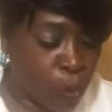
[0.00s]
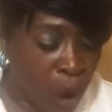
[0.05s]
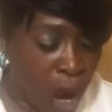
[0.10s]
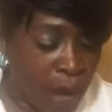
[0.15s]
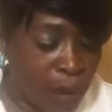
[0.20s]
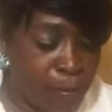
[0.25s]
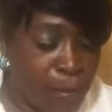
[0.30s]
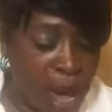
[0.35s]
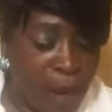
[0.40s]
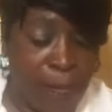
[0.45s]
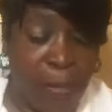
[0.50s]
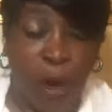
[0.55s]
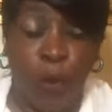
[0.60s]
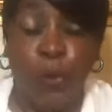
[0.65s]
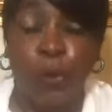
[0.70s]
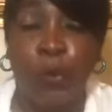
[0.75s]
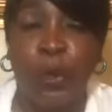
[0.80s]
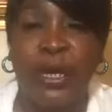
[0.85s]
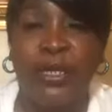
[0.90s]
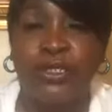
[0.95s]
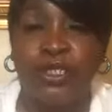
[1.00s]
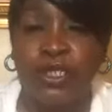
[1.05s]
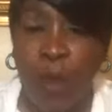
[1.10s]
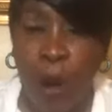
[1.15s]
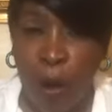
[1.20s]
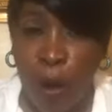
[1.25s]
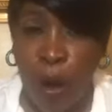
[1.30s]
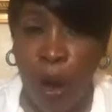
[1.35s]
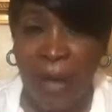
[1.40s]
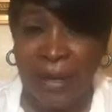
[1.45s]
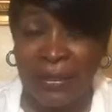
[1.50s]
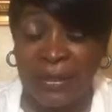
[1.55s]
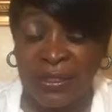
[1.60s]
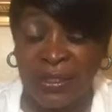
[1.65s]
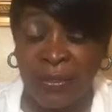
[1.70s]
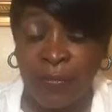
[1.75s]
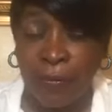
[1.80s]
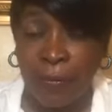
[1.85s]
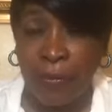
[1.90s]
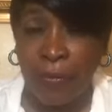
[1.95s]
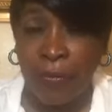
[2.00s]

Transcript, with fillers: one member rejoices,